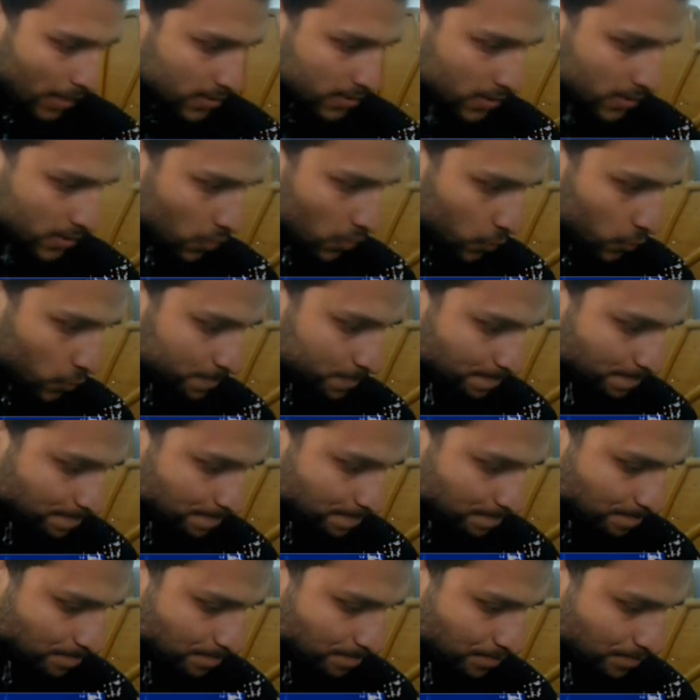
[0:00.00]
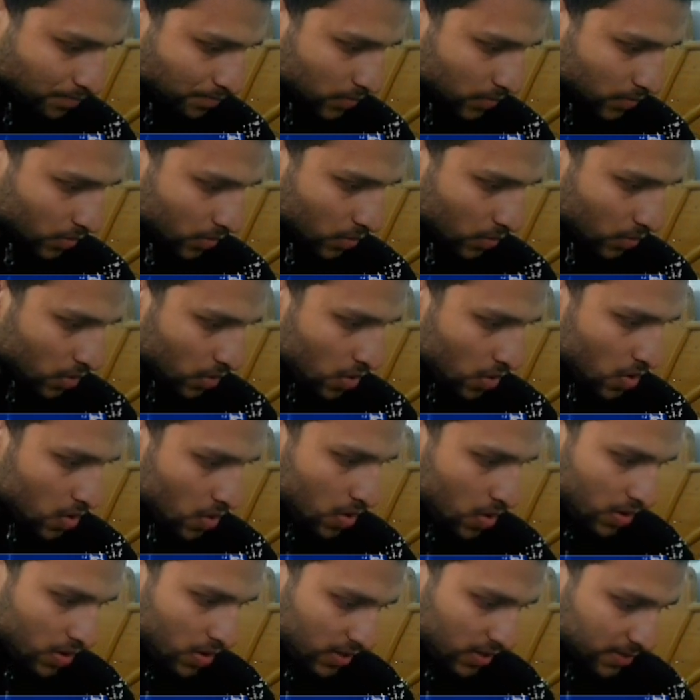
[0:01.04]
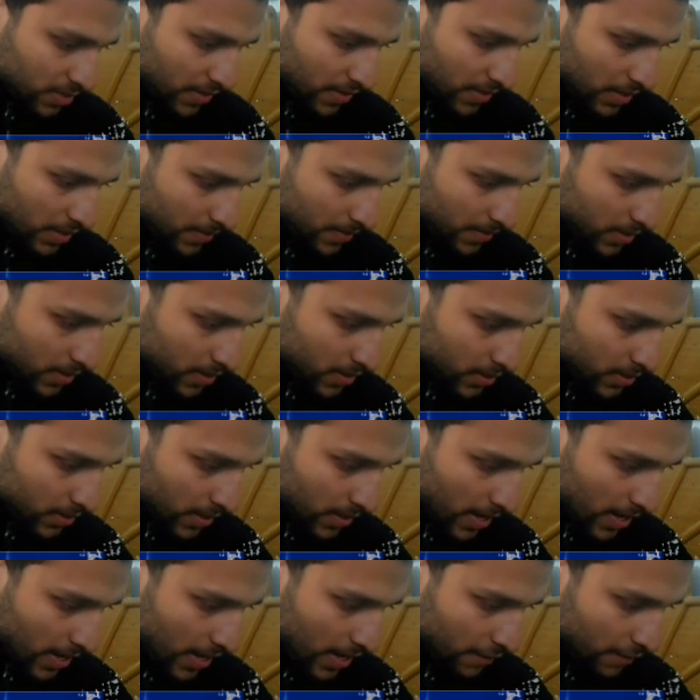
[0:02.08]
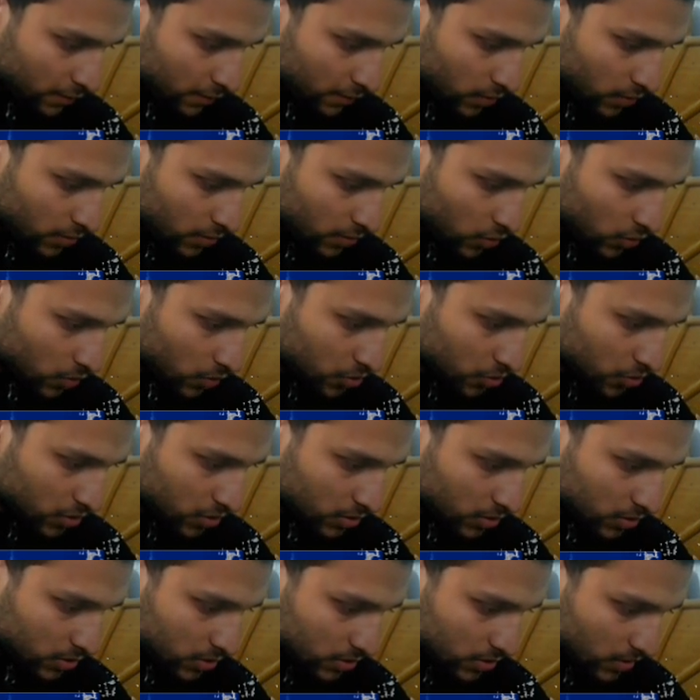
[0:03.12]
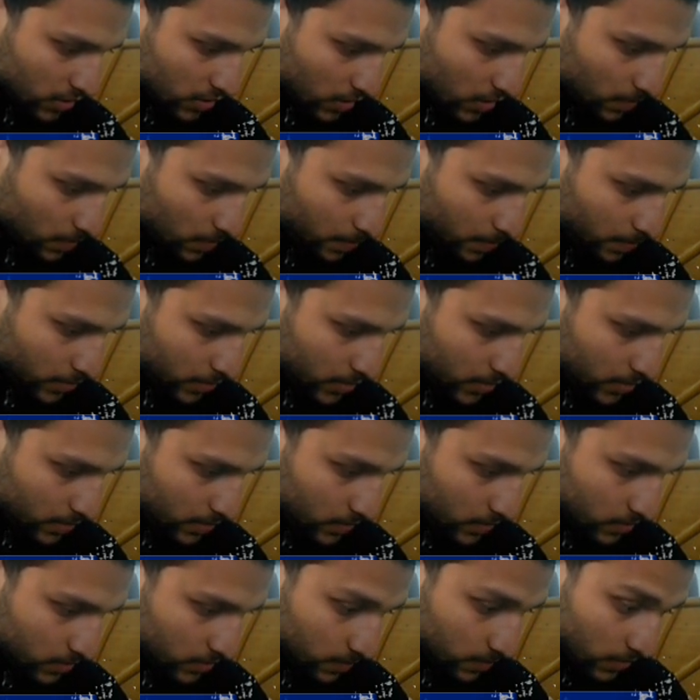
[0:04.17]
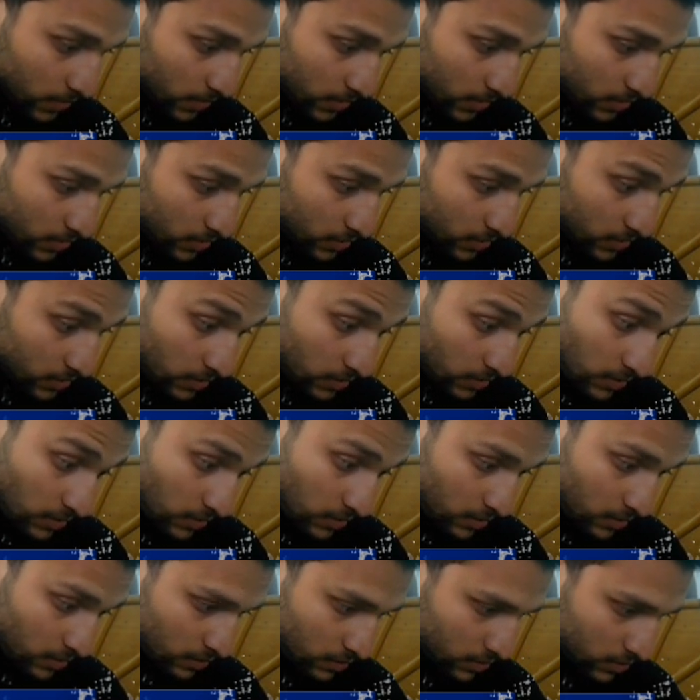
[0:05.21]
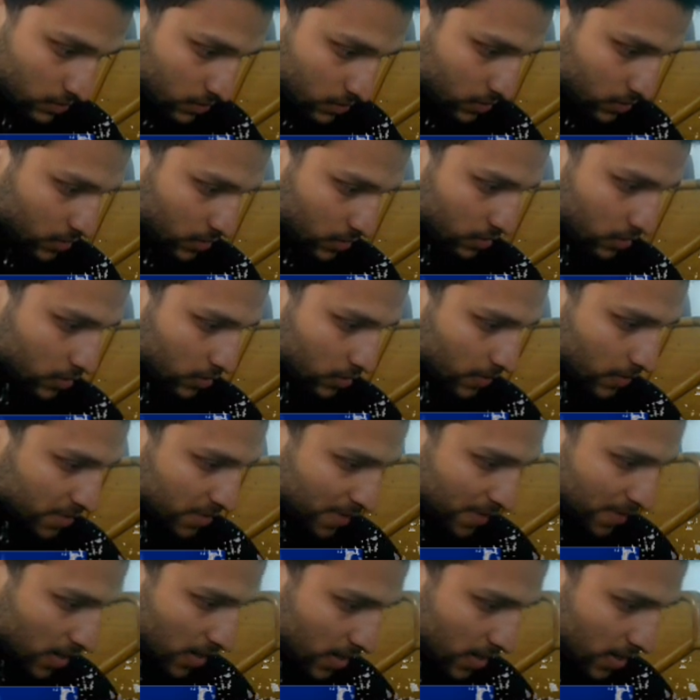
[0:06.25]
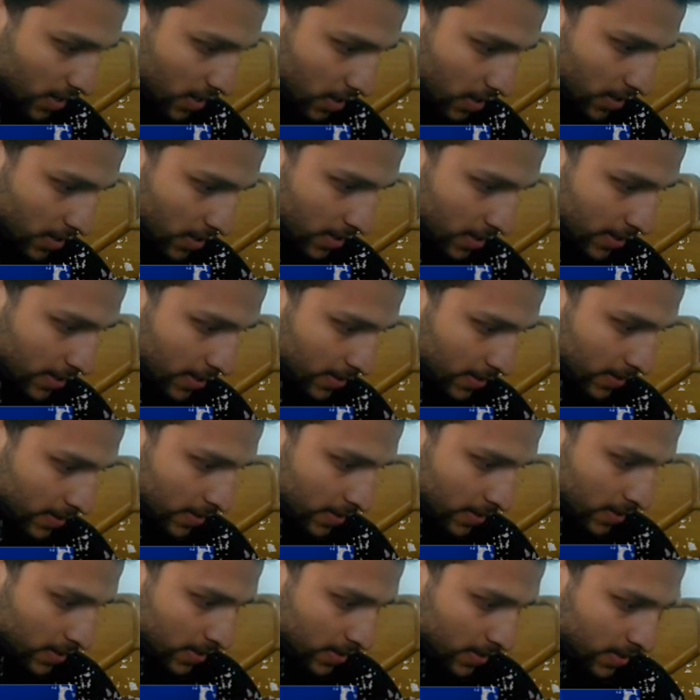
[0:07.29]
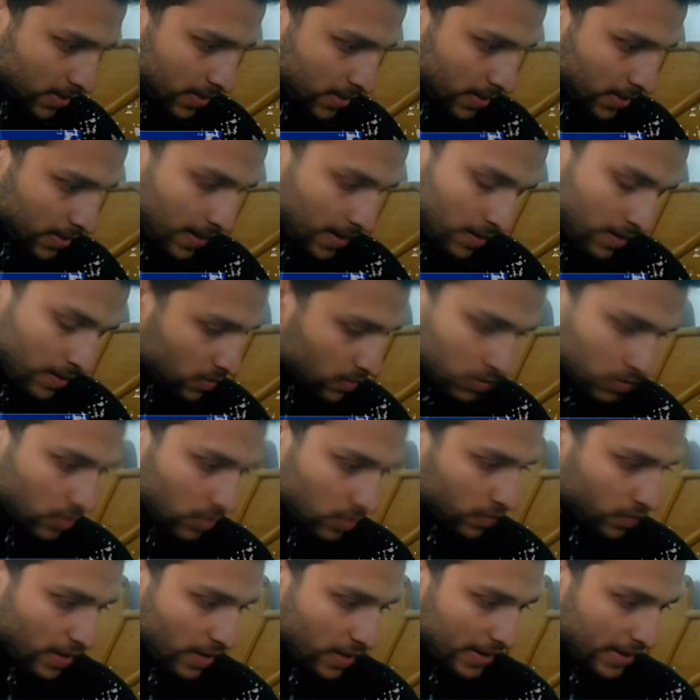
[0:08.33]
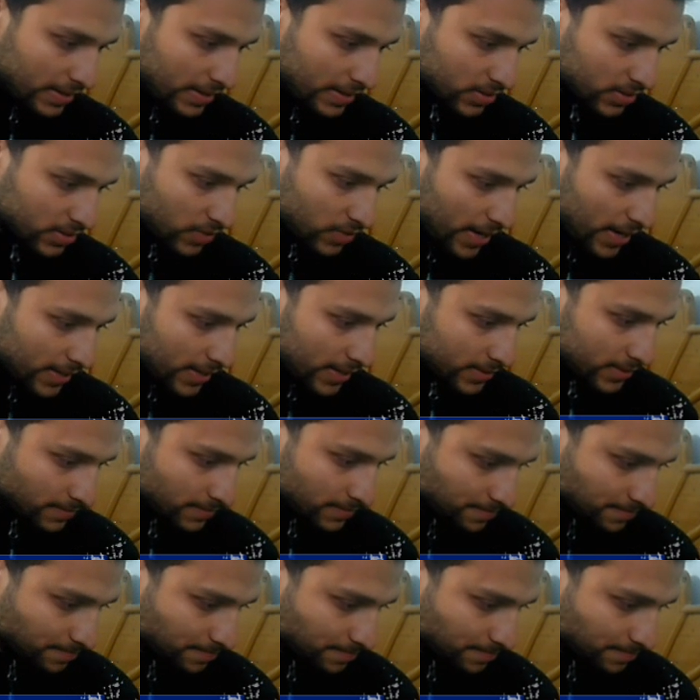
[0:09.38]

So his Mega Minion, I have no other option than putting my Sparky down. So there was my Sparky. I don't know why he's crying.